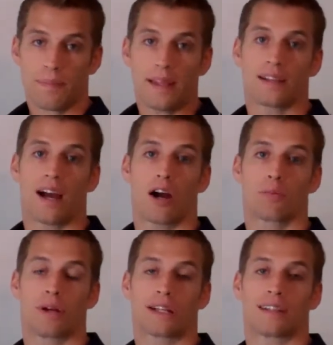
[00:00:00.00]

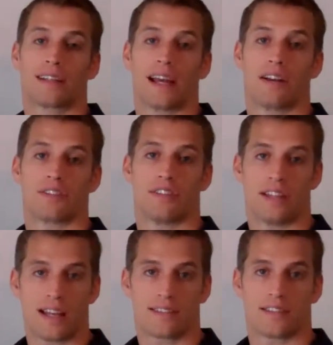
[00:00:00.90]
chiropractic care is
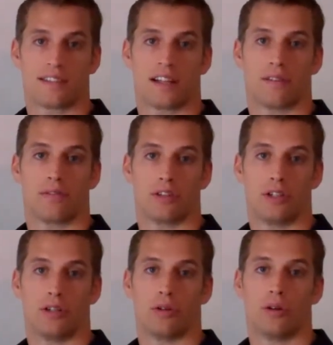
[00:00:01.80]
necessary for
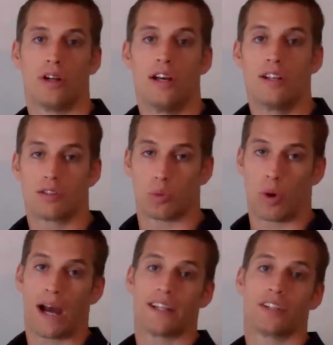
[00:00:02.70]
you to
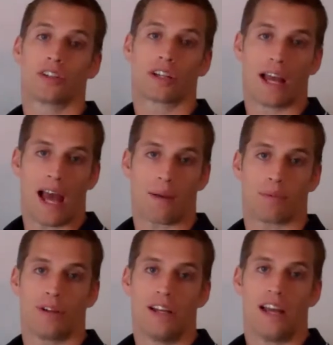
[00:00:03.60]
widen your
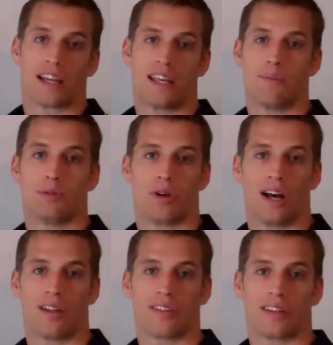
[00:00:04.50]
gap and keep you
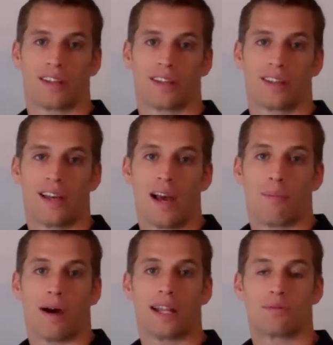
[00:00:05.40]
healthy.
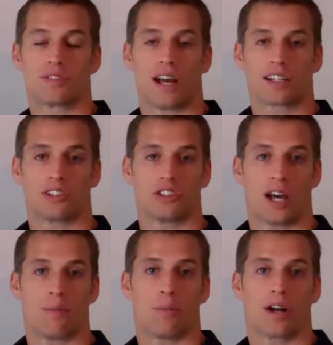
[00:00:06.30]
My name is Dr.
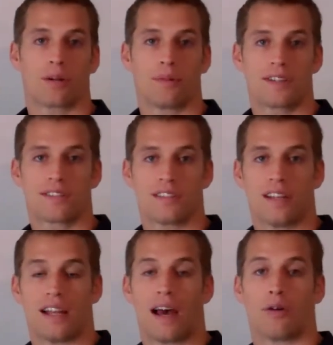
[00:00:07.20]
John Bartemus,
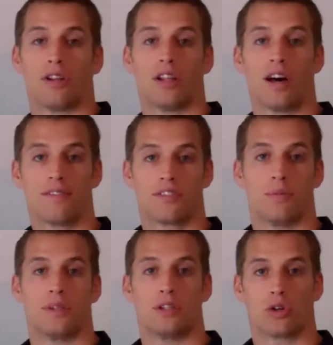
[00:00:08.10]
and I would love
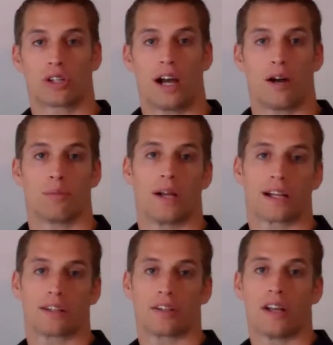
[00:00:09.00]
to be your
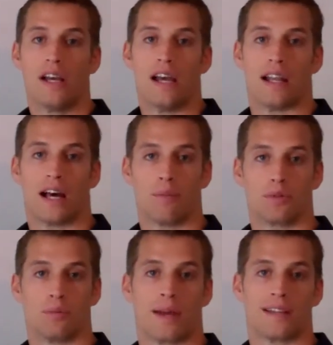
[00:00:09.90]
chiropractor and help
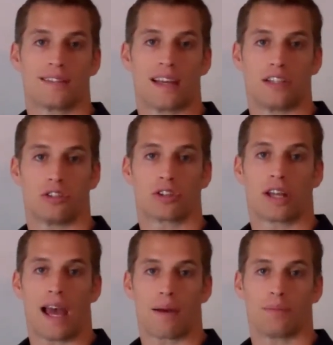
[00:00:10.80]
you maintain your
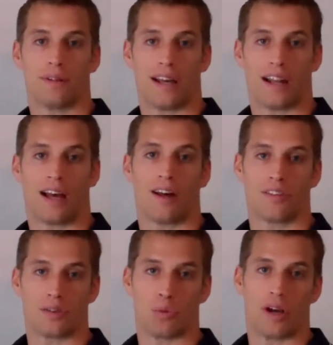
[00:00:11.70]
gap at a
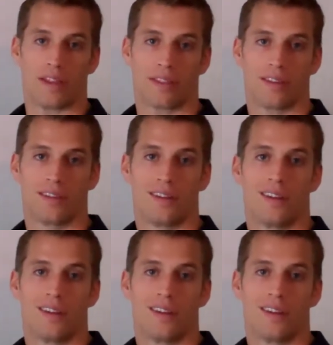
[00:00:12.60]
healthy width.